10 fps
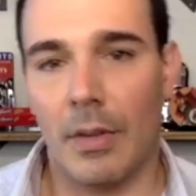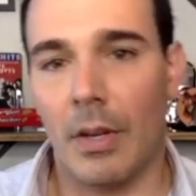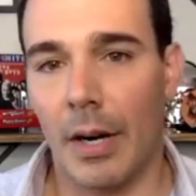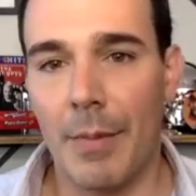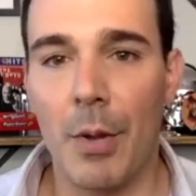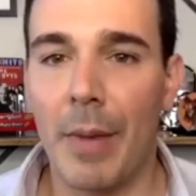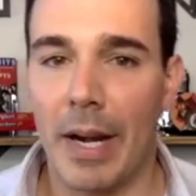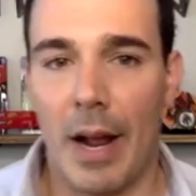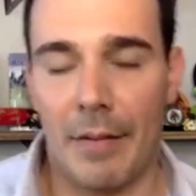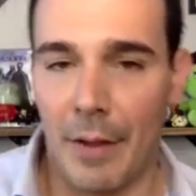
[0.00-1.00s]
all right, you might
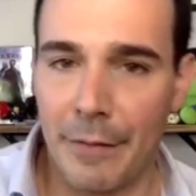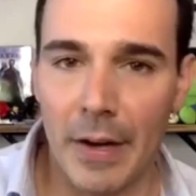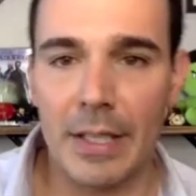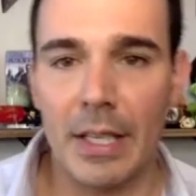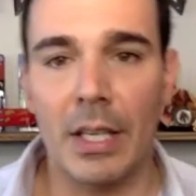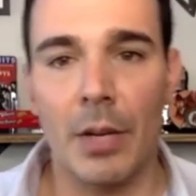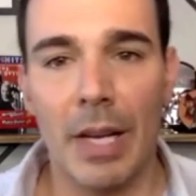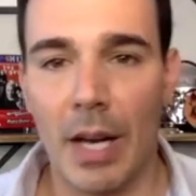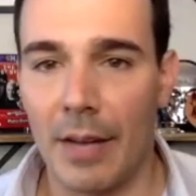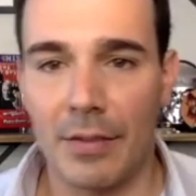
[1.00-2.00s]
not have the funding, you
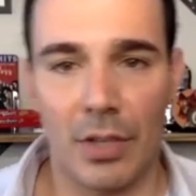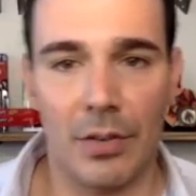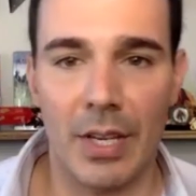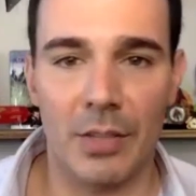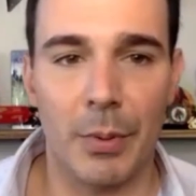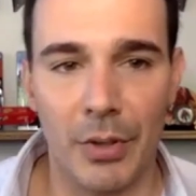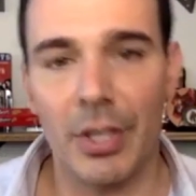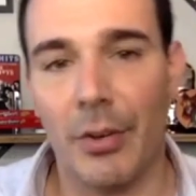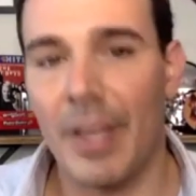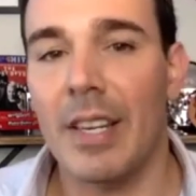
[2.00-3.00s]
may not have certain things, but there
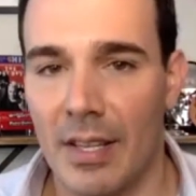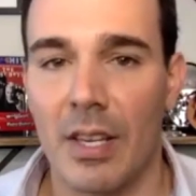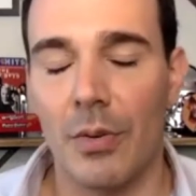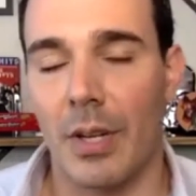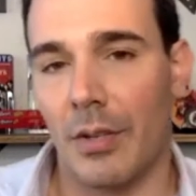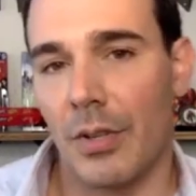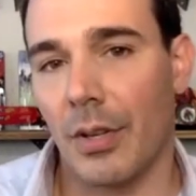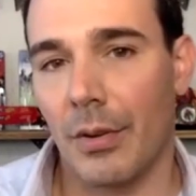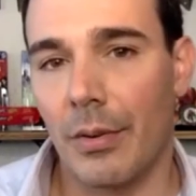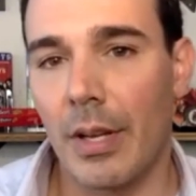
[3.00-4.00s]
are things that you can
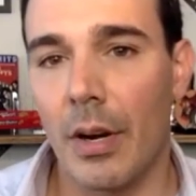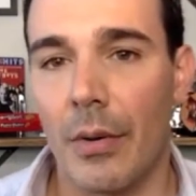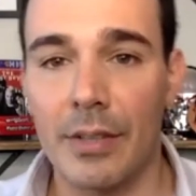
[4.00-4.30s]
do, you know.